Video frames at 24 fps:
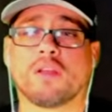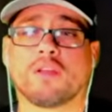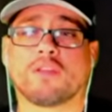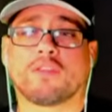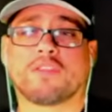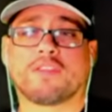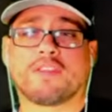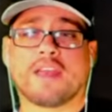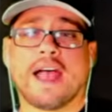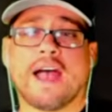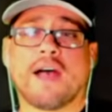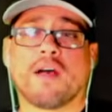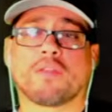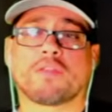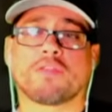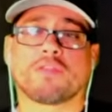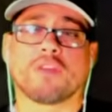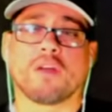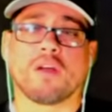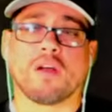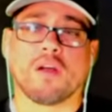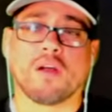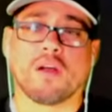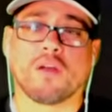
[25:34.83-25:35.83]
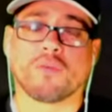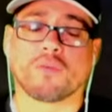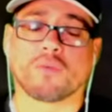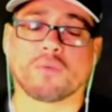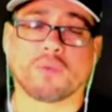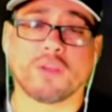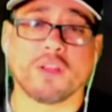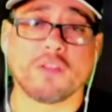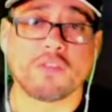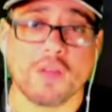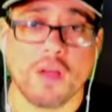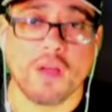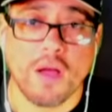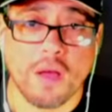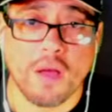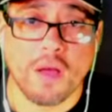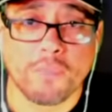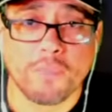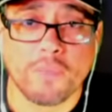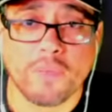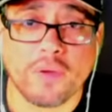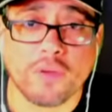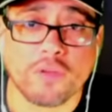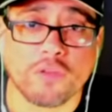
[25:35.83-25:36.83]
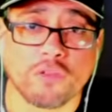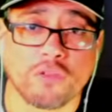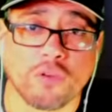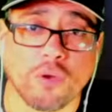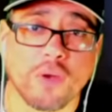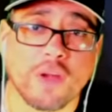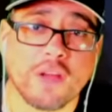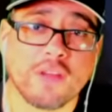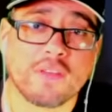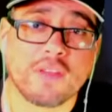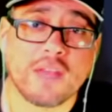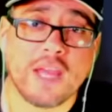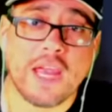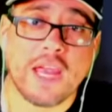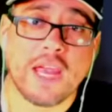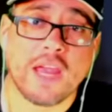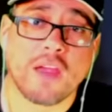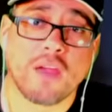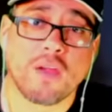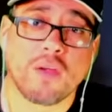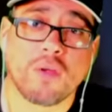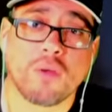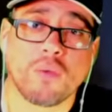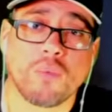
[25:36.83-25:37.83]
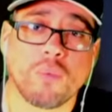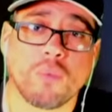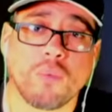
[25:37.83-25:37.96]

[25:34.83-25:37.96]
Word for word: south of Grissom Joint Air